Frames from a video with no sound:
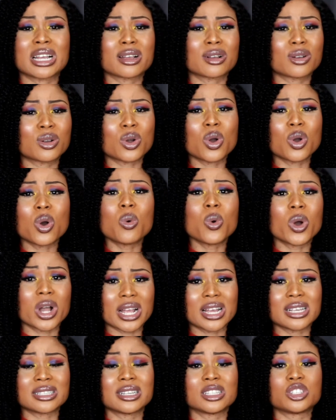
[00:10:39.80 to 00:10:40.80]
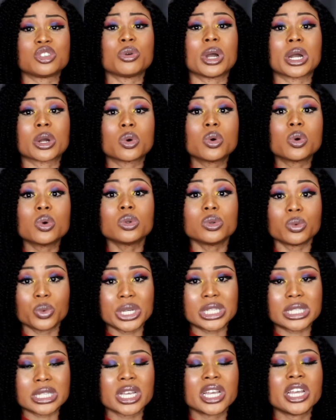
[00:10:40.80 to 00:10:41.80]
co-workers that you are cool
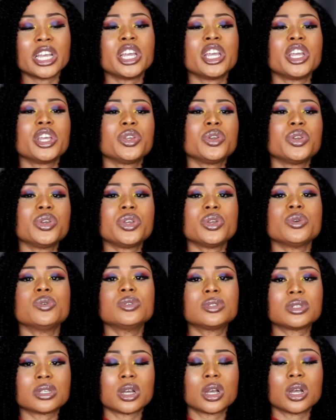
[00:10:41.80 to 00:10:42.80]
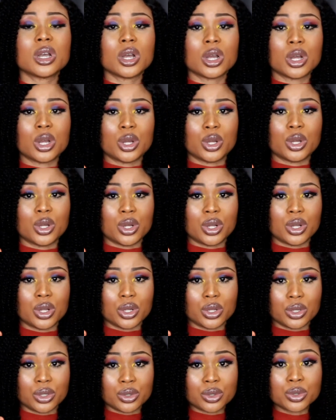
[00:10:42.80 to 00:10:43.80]
with, you use
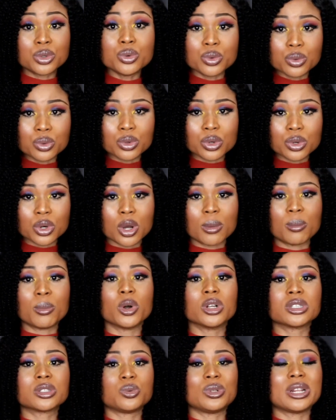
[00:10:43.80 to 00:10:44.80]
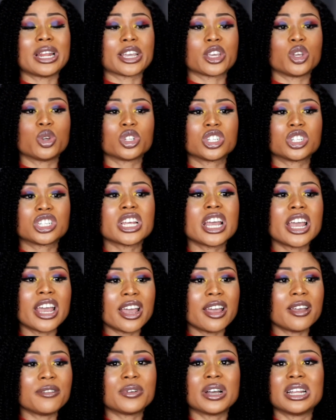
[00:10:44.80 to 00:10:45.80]
do. But with like your
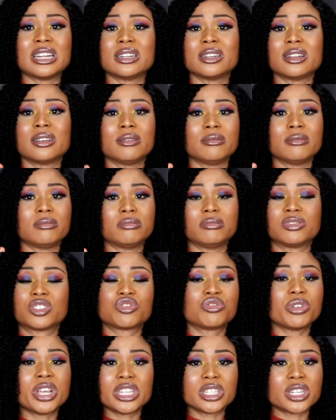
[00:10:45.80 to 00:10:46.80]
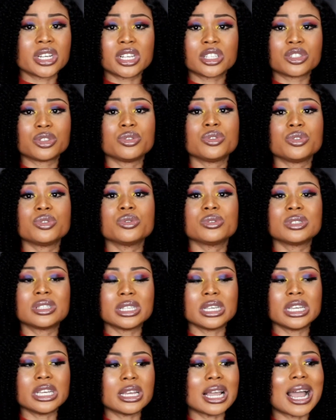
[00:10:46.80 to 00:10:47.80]
chef and strangers, you use
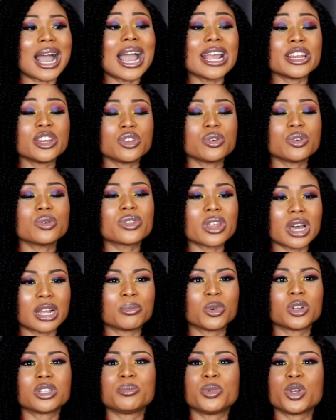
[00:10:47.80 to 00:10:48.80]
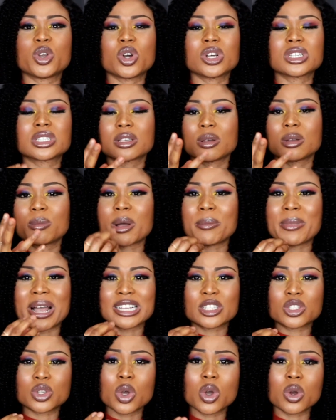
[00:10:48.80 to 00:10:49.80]
Z. I knew that, but because some of my
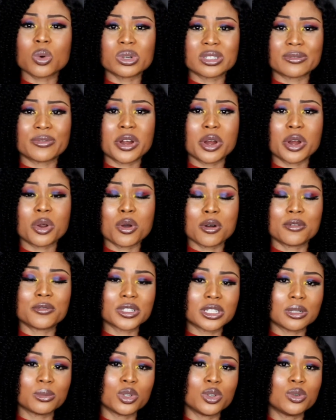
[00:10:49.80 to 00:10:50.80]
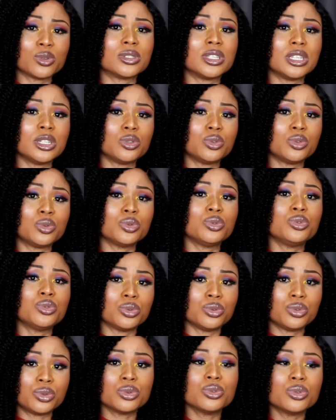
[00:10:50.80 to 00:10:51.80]
tongue was very comfortable using
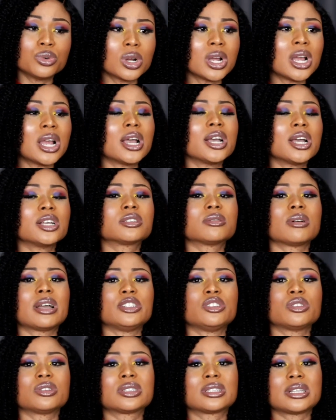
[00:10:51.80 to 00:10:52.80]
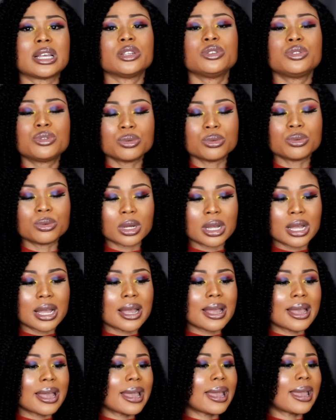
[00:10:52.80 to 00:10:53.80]
do, so I just said do.
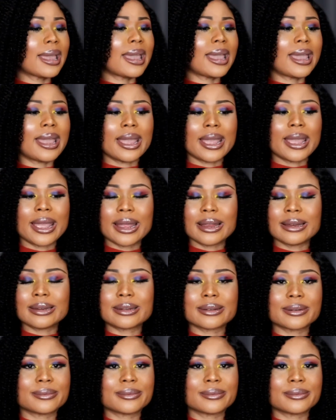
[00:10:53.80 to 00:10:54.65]
And